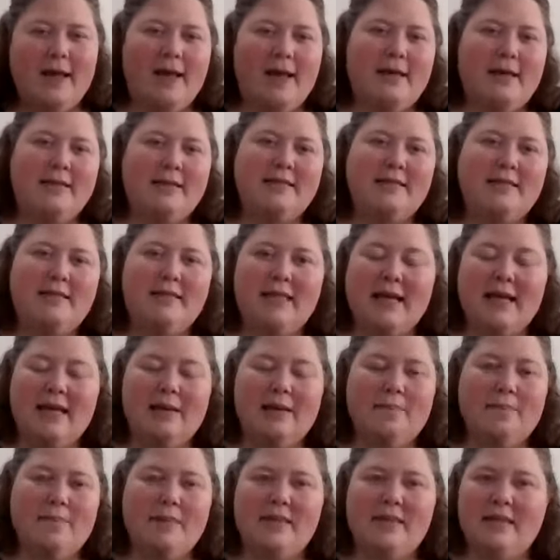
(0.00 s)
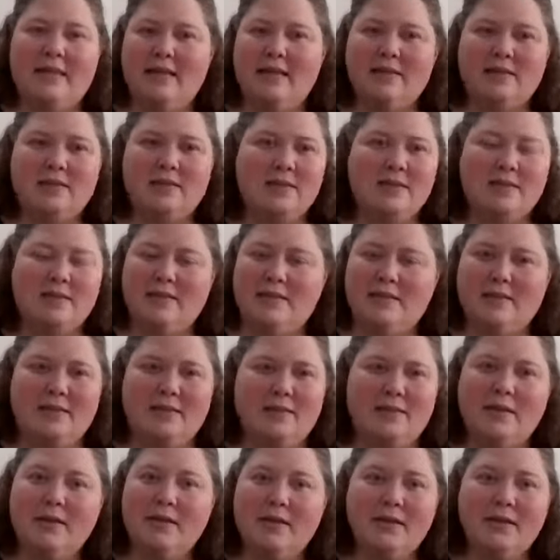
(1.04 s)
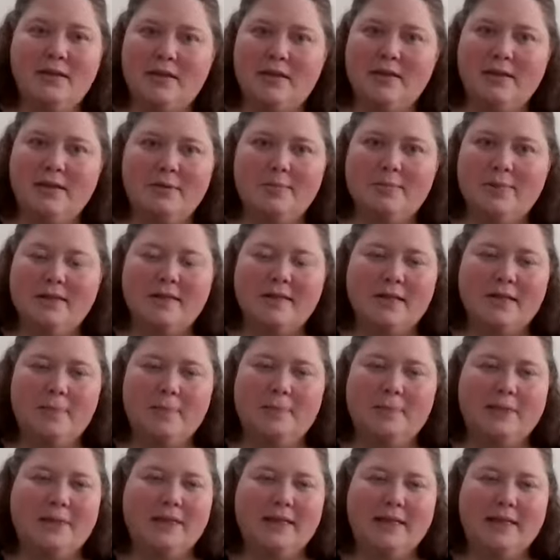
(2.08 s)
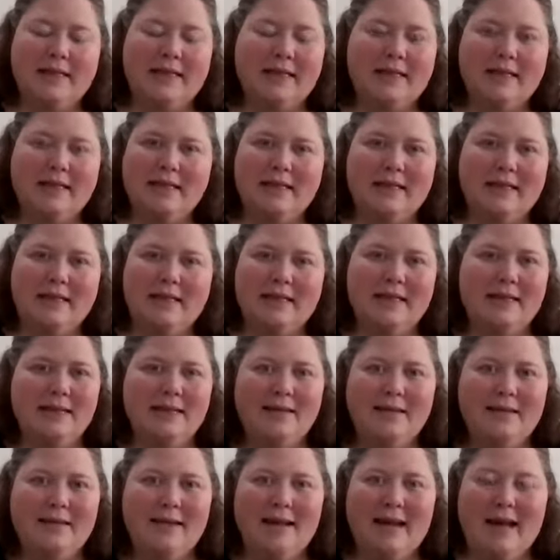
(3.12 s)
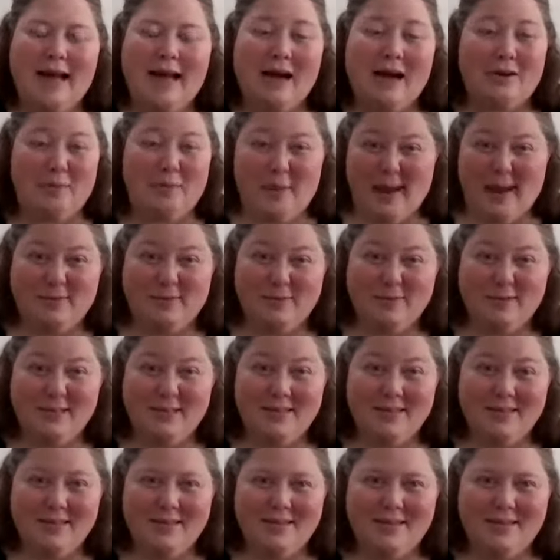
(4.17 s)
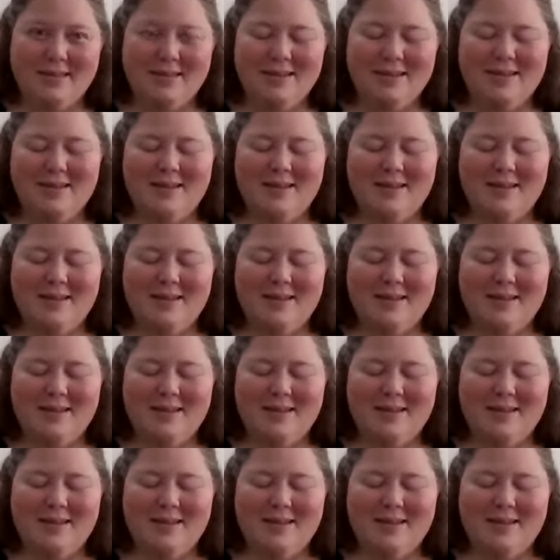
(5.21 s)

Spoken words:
And to them, this was completely out of bounds.